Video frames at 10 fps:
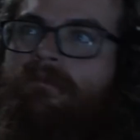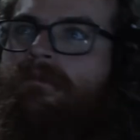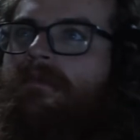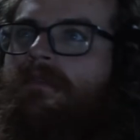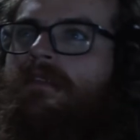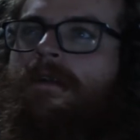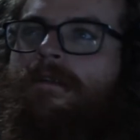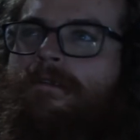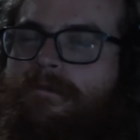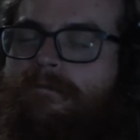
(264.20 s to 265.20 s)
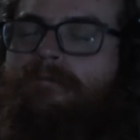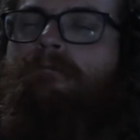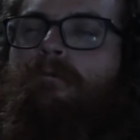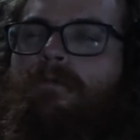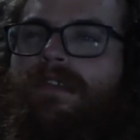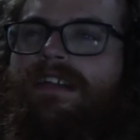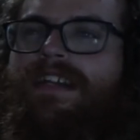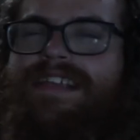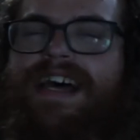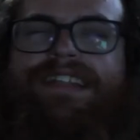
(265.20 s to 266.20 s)
too strong. Is
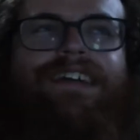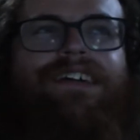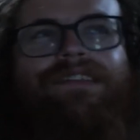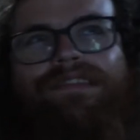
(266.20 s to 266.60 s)
that their?